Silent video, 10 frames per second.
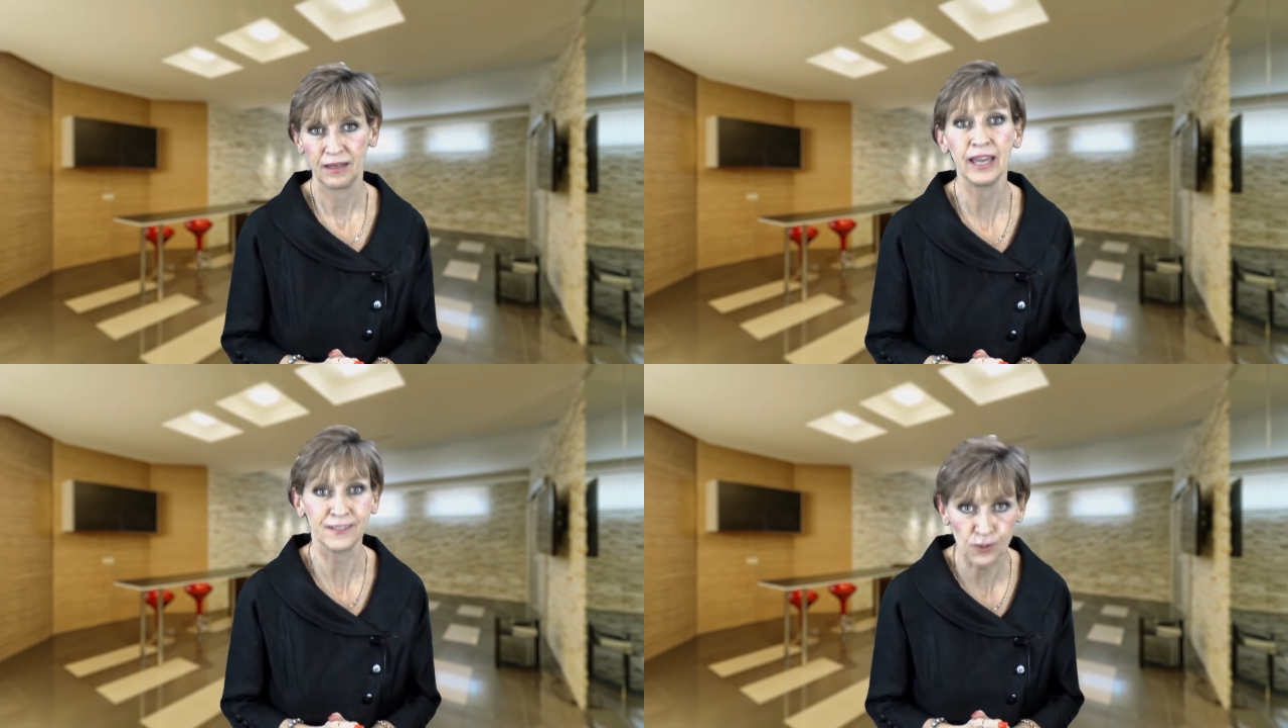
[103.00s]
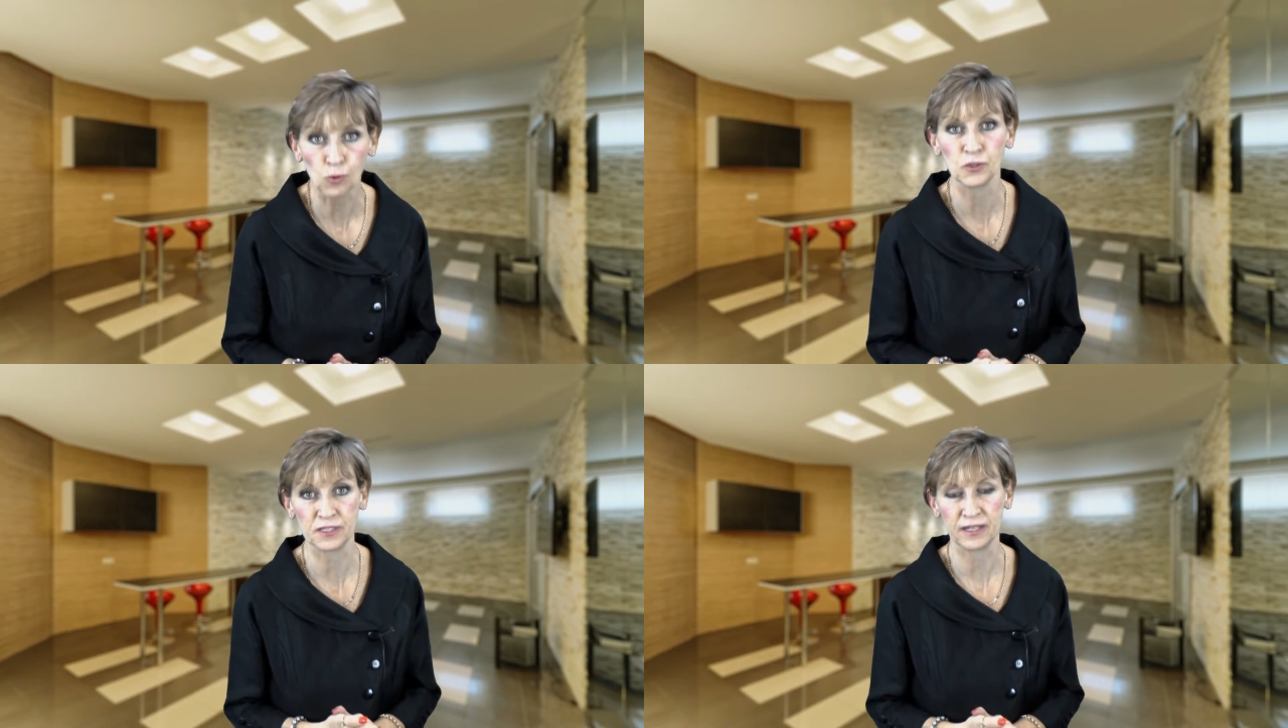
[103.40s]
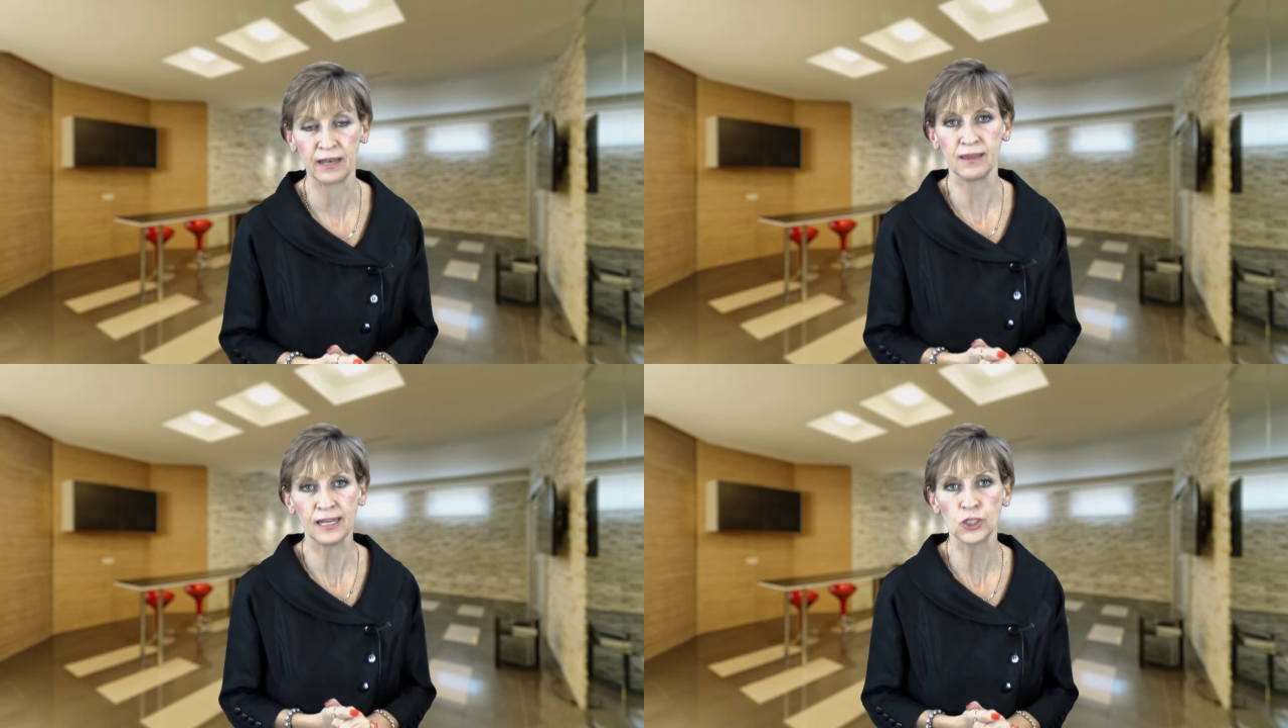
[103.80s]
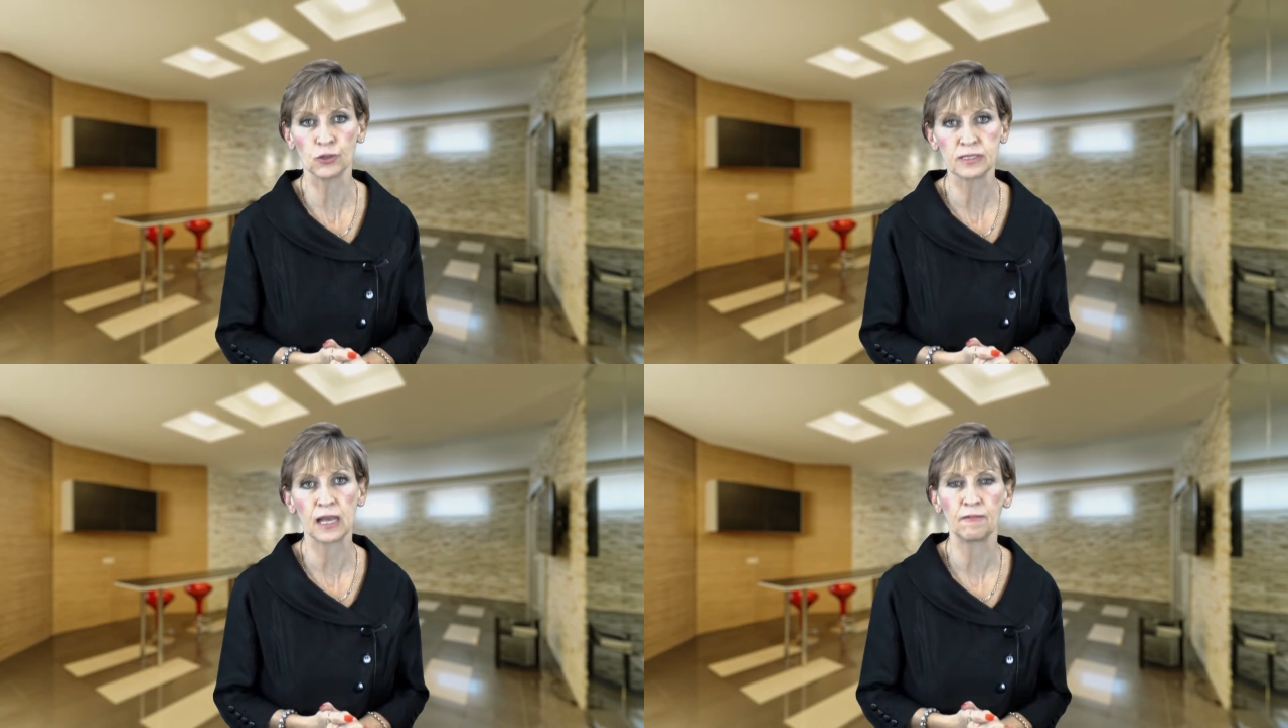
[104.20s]
exhausted and think
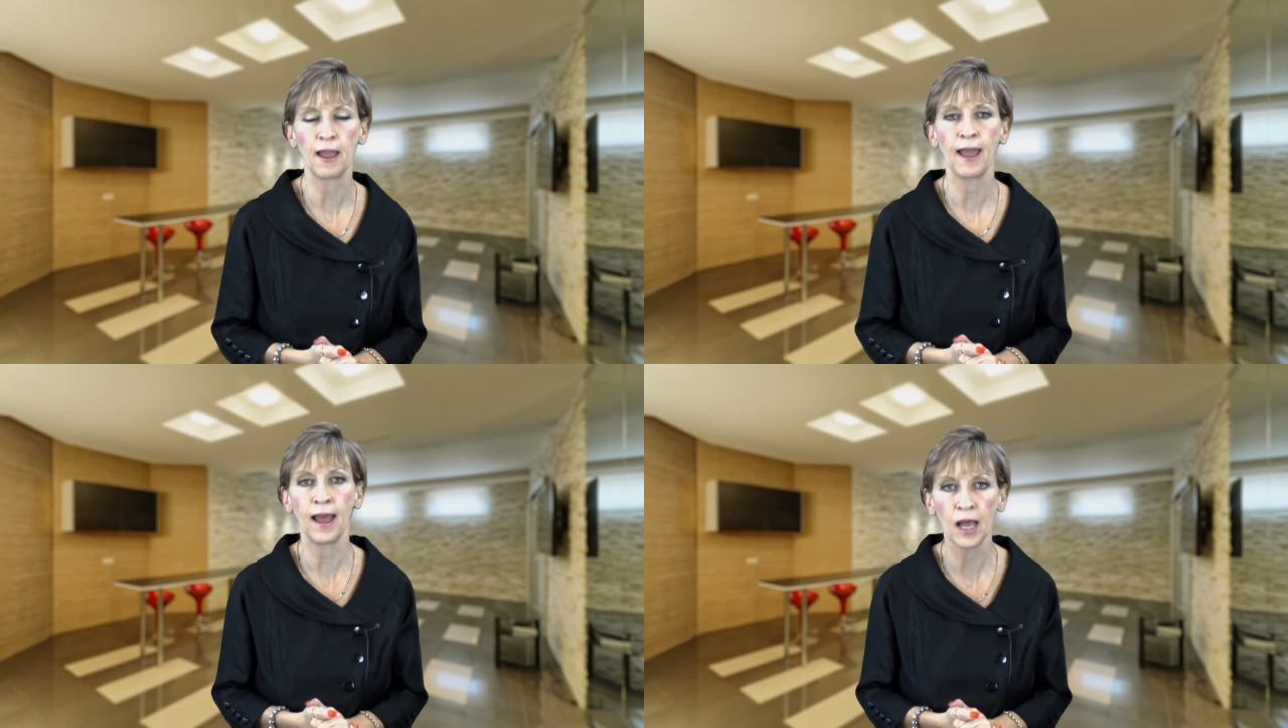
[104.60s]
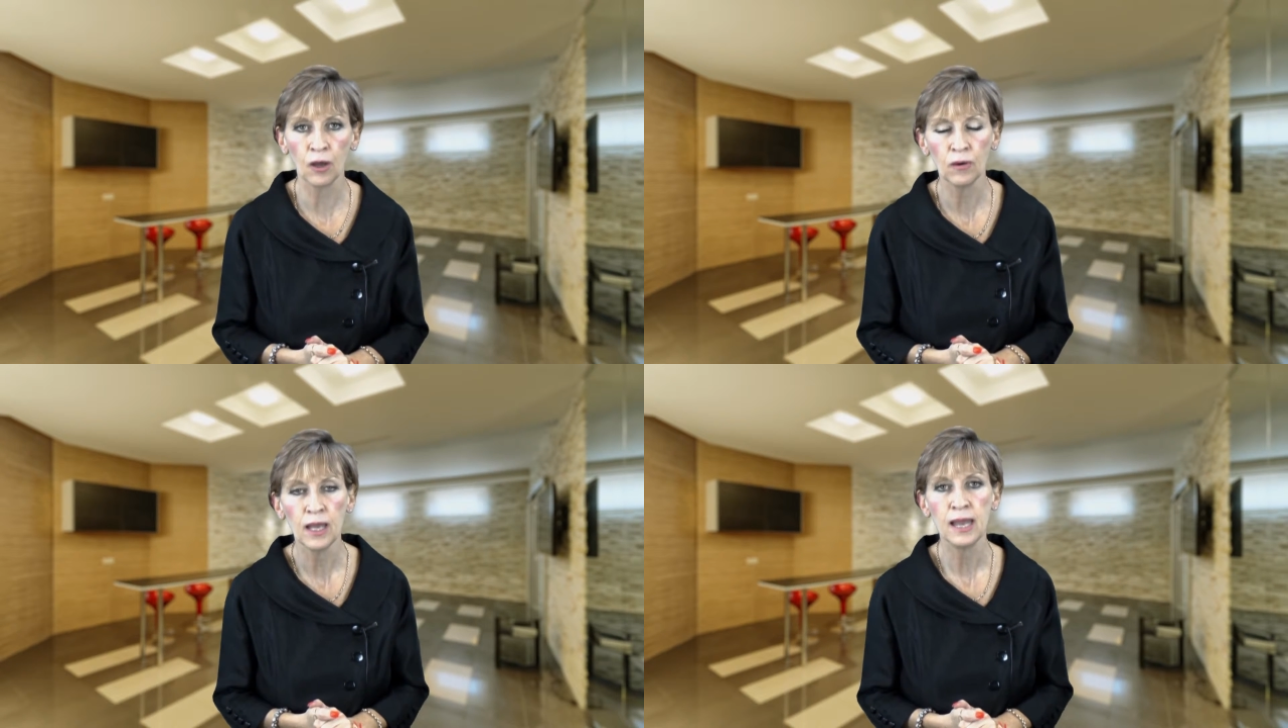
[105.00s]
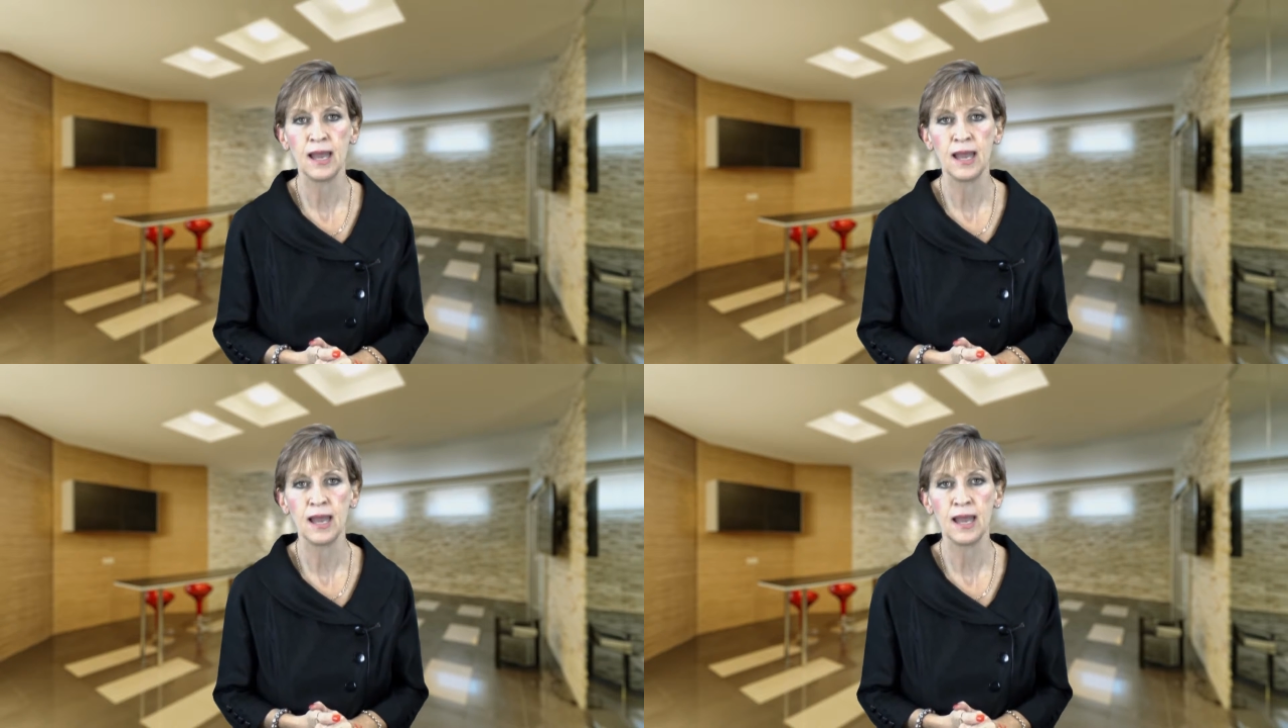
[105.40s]
to yourself, how